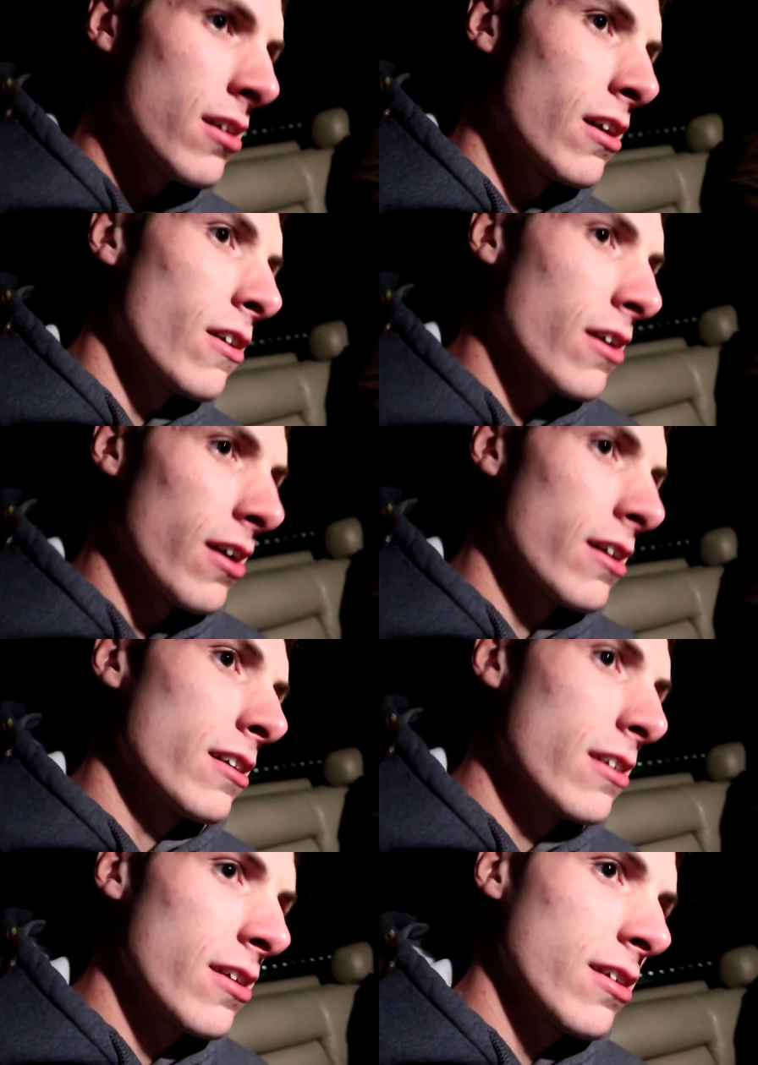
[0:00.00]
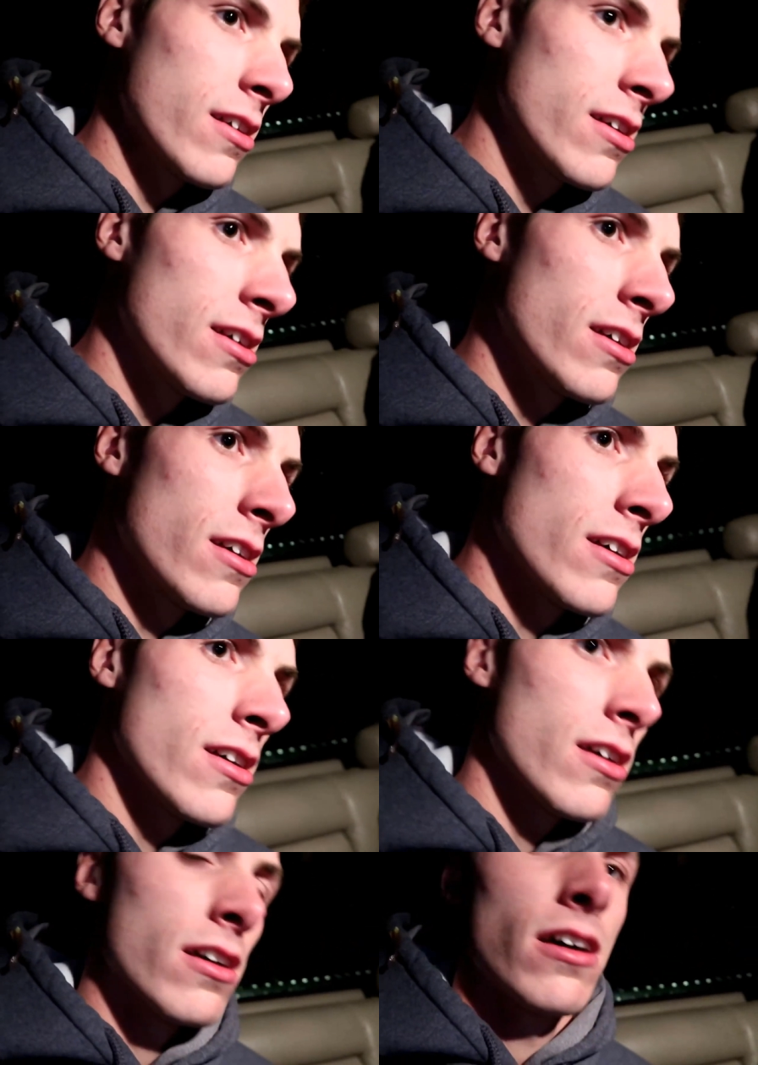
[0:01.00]
Oh, okay. Because the dual
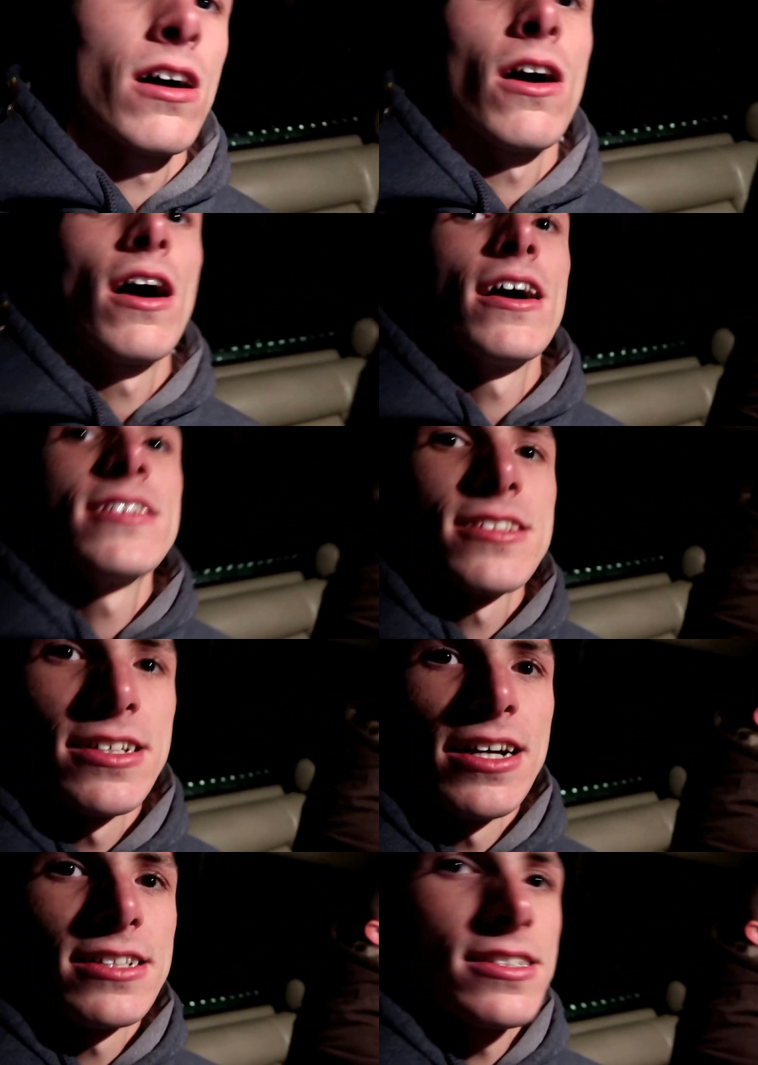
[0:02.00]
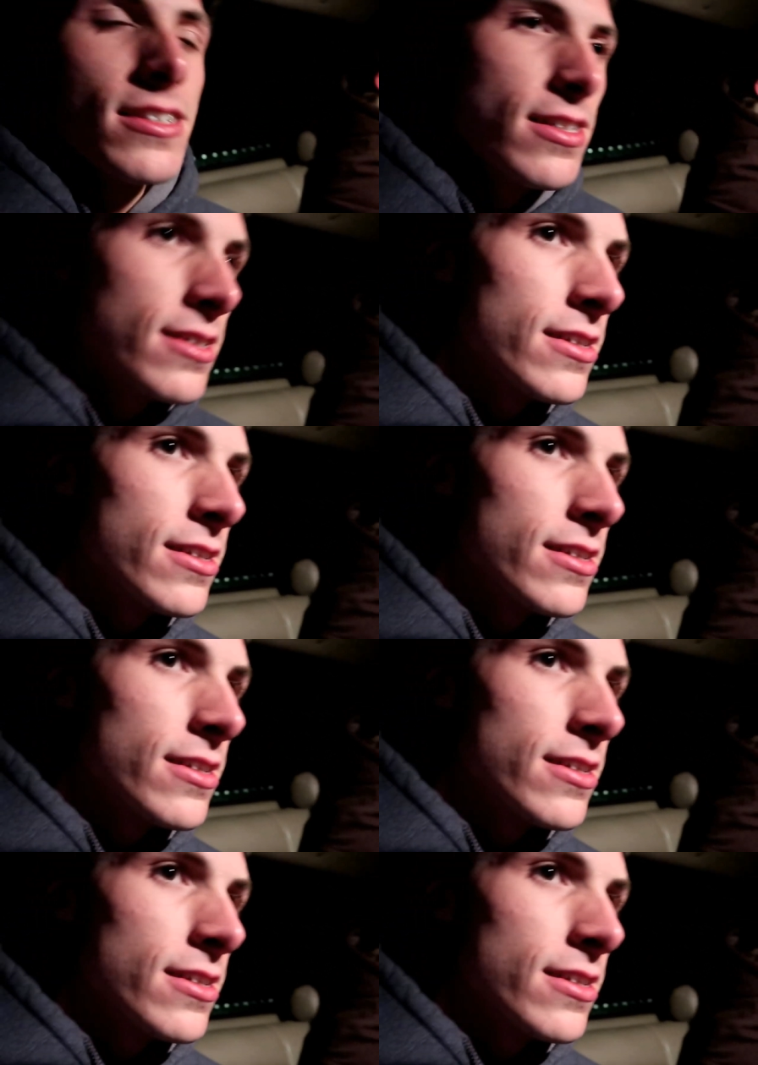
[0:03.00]
wouldn't fit. Oh, I see, I see.